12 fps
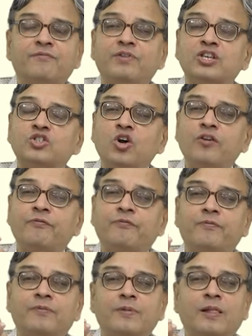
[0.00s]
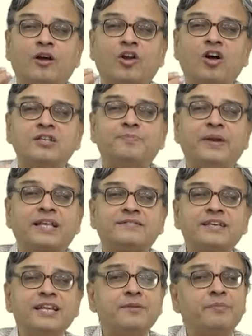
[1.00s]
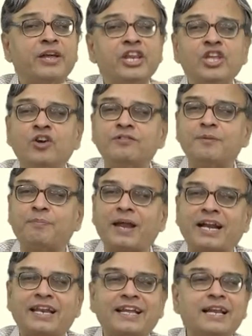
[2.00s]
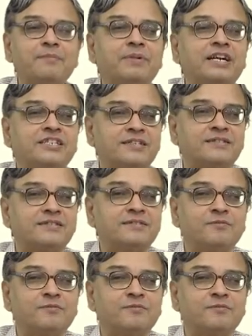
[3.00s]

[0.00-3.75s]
we saw cross bracing in many of the practical bridges.